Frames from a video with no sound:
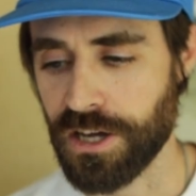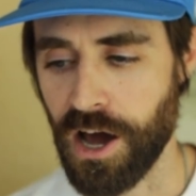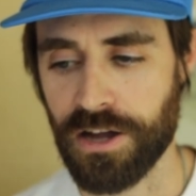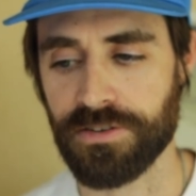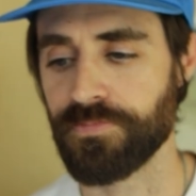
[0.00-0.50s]

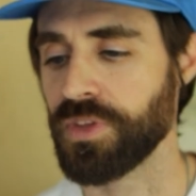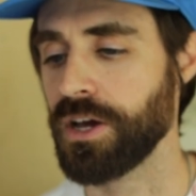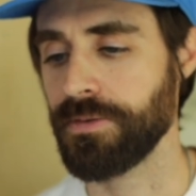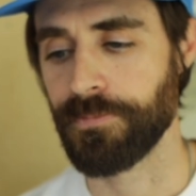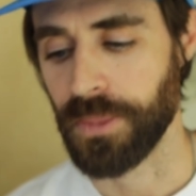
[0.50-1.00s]
cotton,
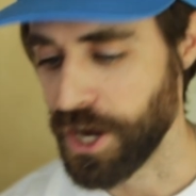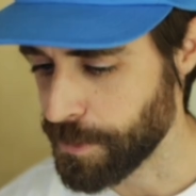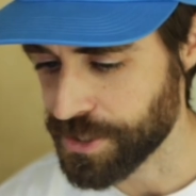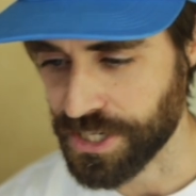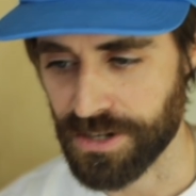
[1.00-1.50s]

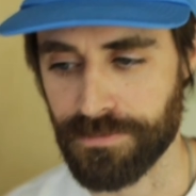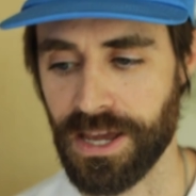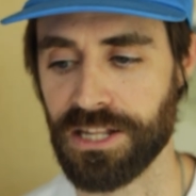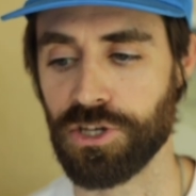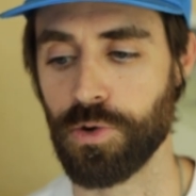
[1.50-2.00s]
100%
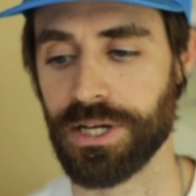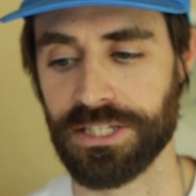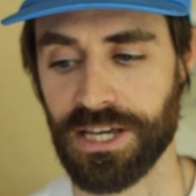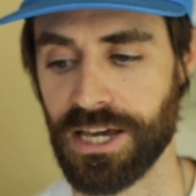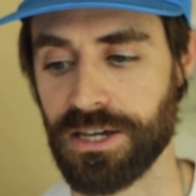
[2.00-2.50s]
made in the
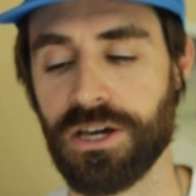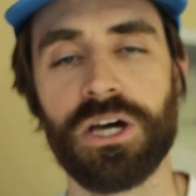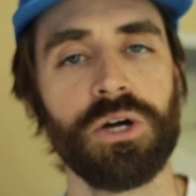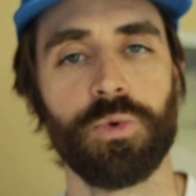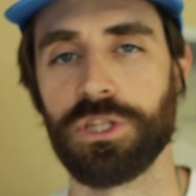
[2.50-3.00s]
USA
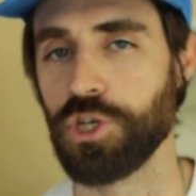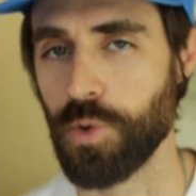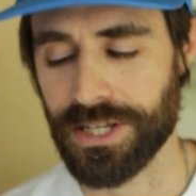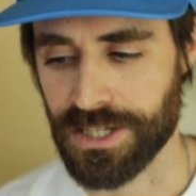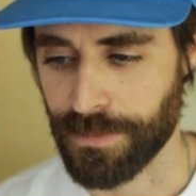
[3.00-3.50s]
with the
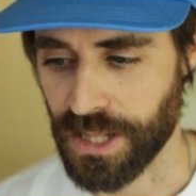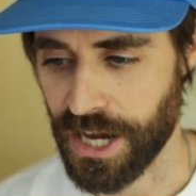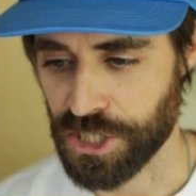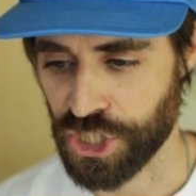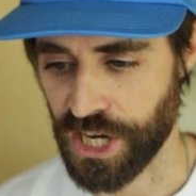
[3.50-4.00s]
US
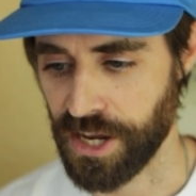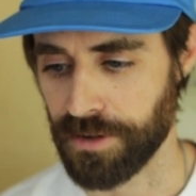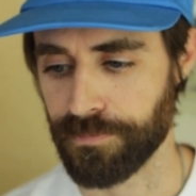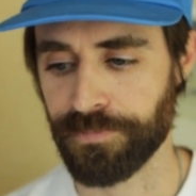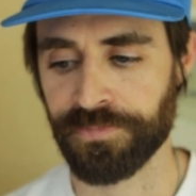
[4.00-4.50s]
supply
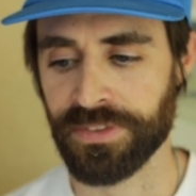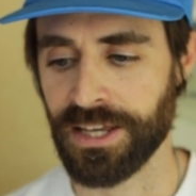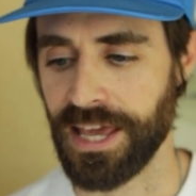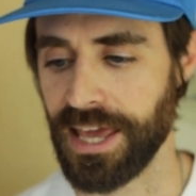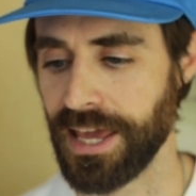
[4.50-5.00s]
chain.
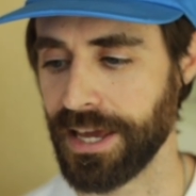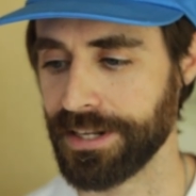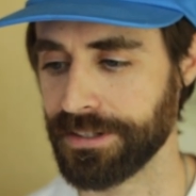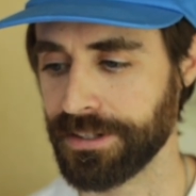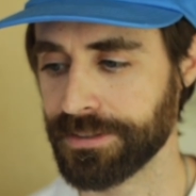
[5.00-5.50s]

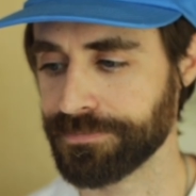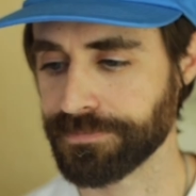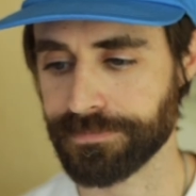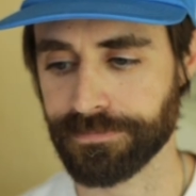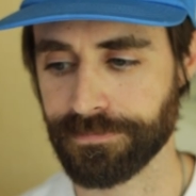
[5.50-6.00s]
And
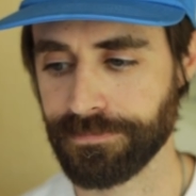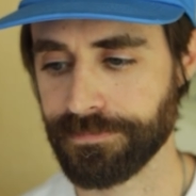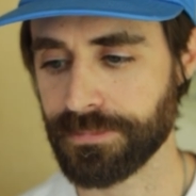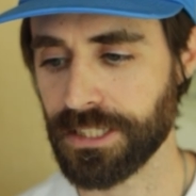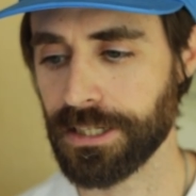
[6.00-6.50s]

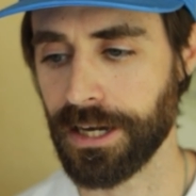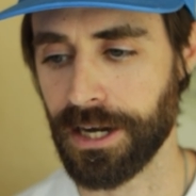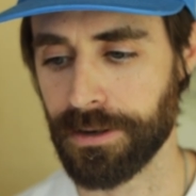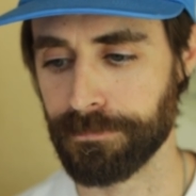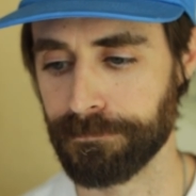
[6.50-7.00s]

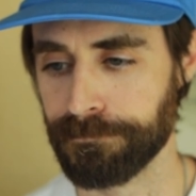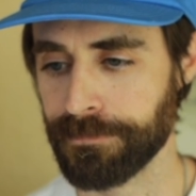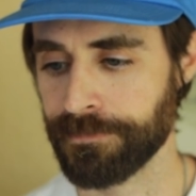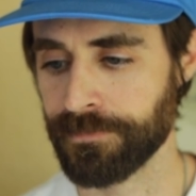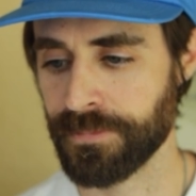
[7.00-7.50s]

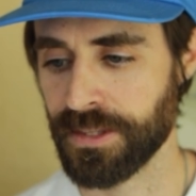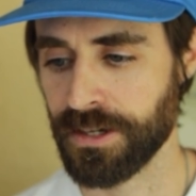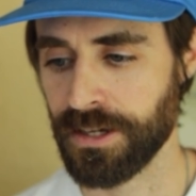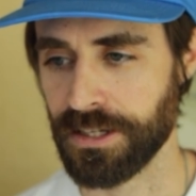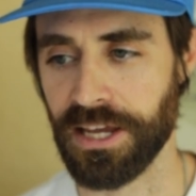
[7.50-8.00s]

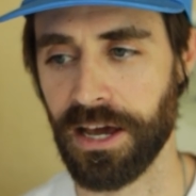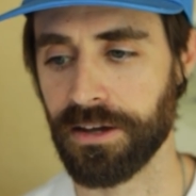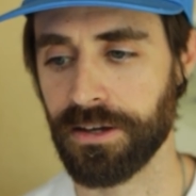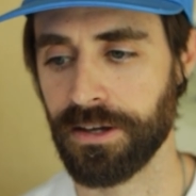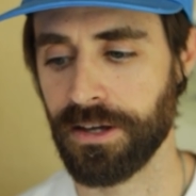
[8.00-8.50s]
yeah,
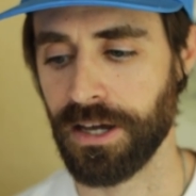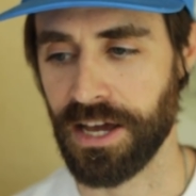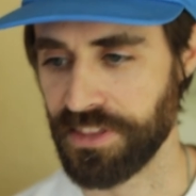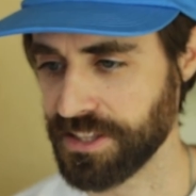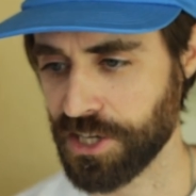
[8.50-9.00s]

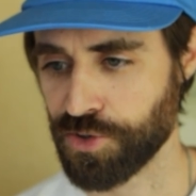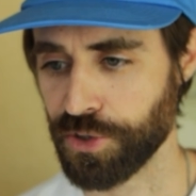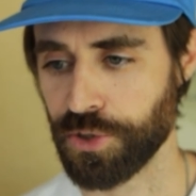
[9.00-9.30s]
I think that's really